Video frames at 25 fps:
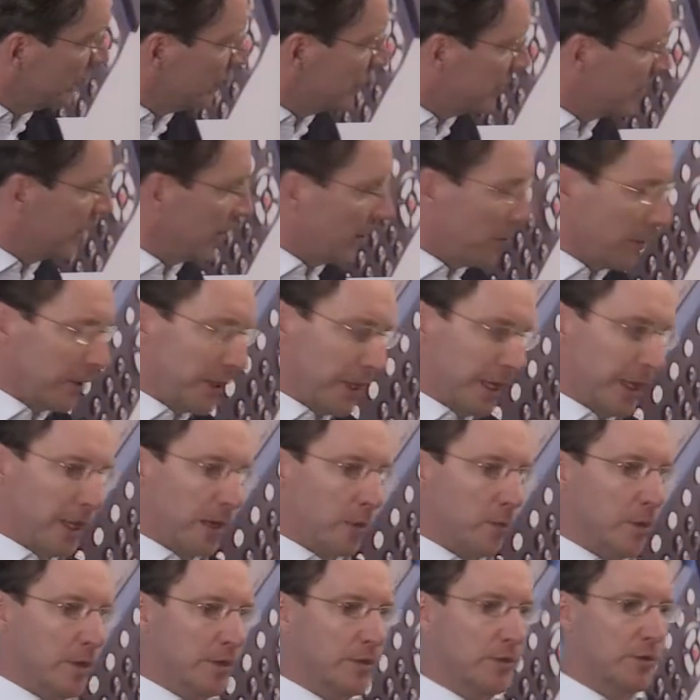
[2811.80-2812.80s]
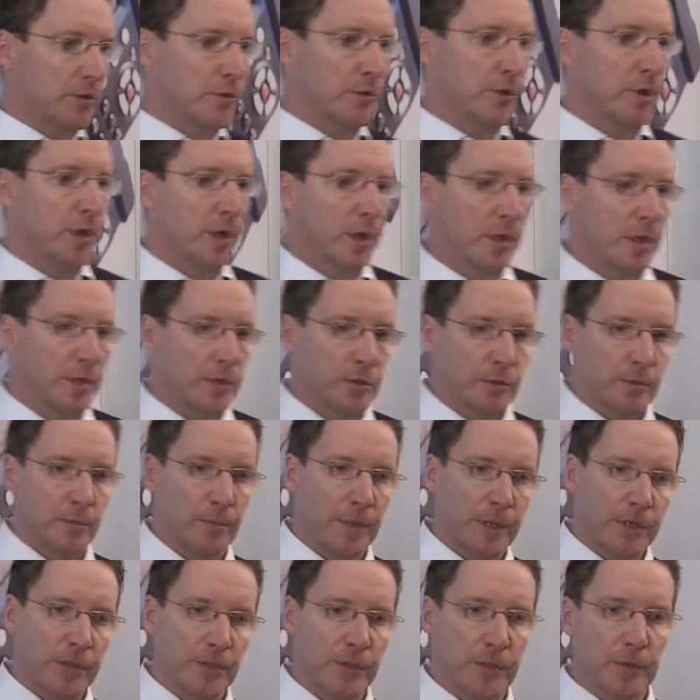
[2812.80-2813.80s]
to say, okay, I want to
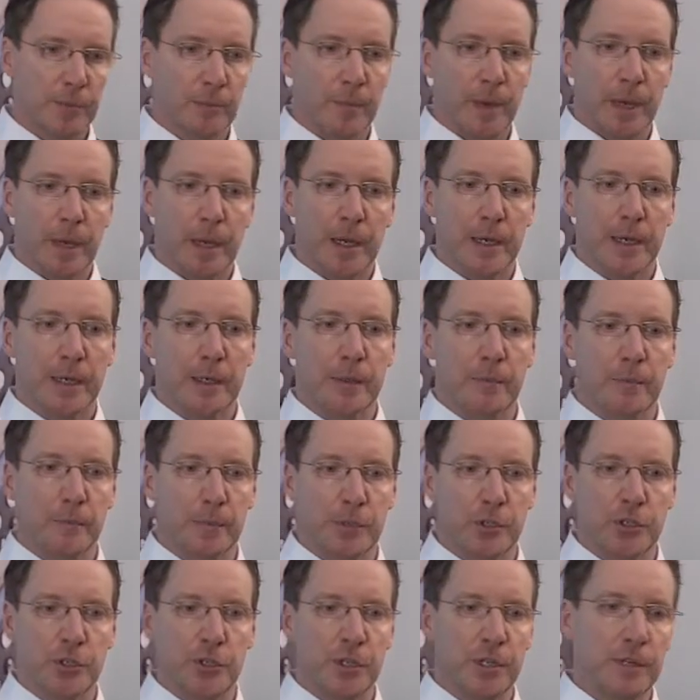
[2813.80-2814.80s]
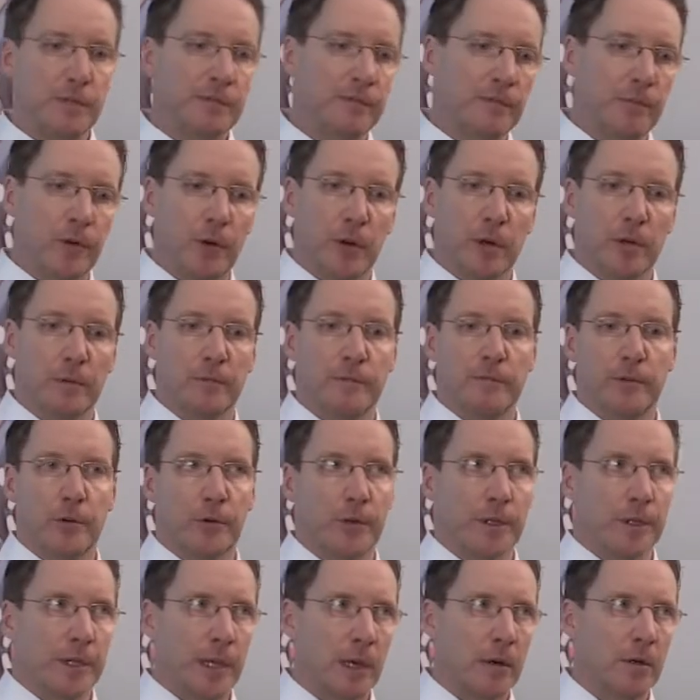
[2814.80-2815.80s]
measure my machine for
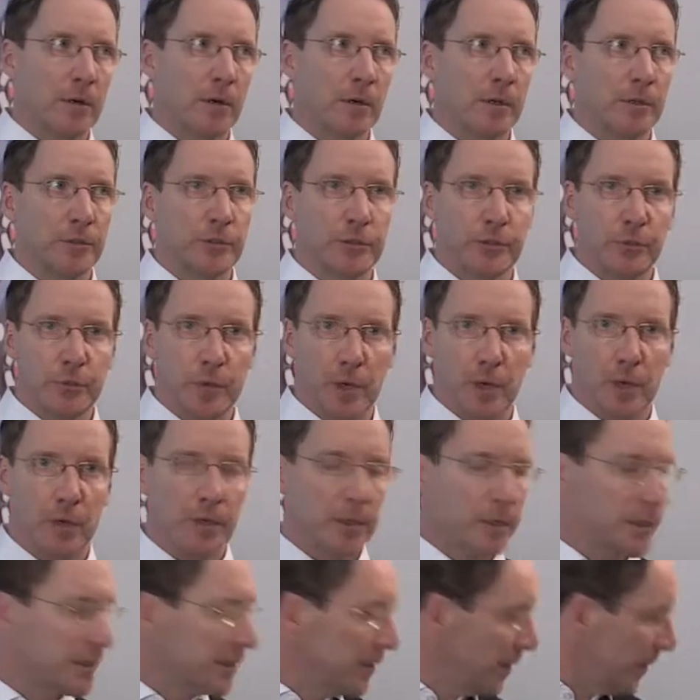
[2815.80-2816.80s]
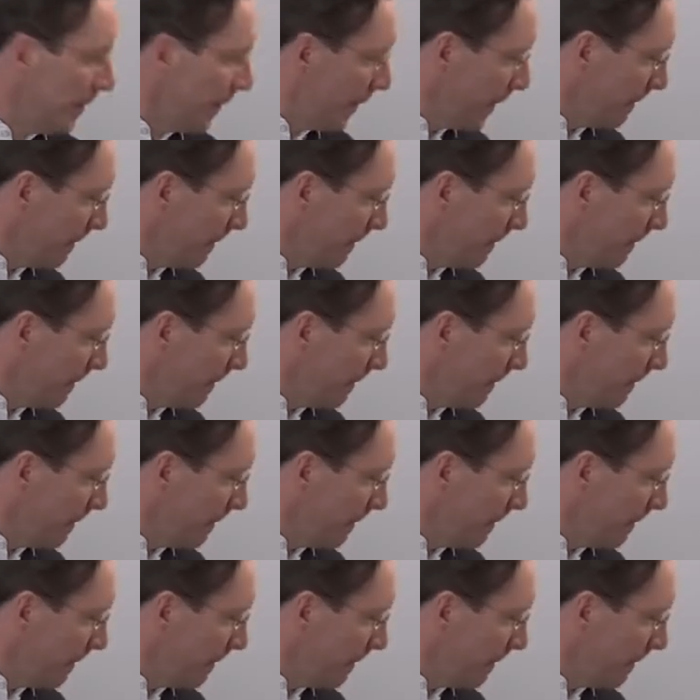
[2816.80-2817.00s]
an hour or 2 hours